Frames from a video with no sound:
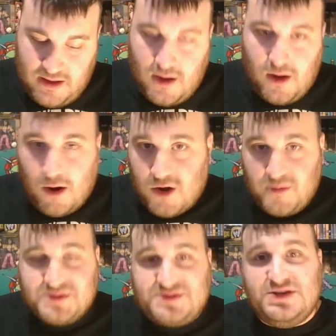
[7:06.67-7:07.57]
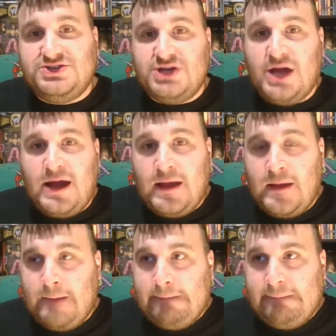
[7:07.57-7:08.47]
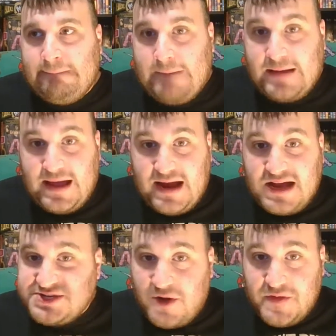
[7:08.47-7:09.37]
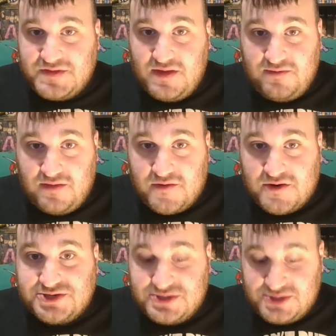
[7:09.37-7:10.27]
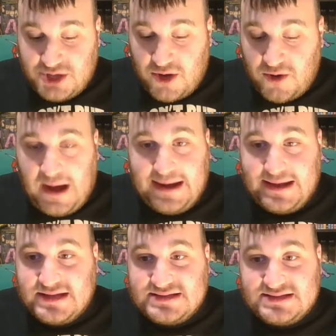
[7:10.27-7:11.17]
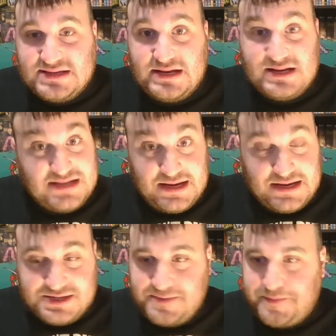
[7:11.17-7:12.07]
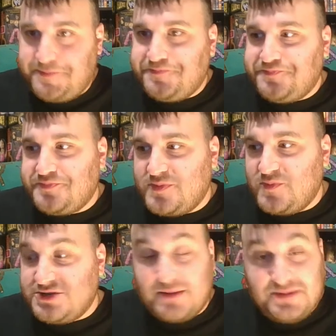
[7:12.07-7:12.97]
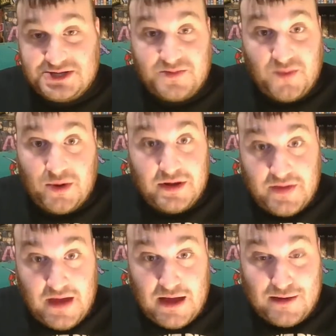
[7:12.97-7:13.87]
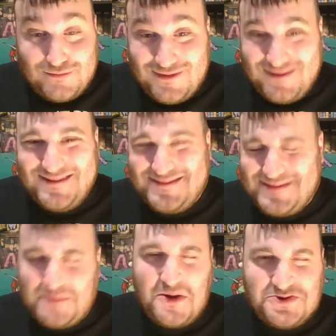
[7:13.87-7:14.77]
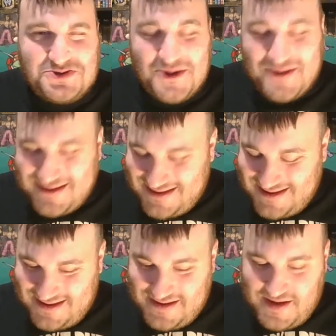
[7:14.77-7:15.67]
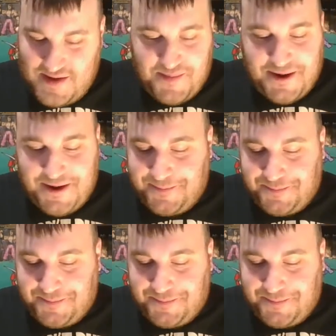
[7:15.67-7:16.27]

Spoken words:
Horrible CGI. Again, I saw the TV version, so I didn't get to see any titties, which I'm disappointed in that. I'm not joking. But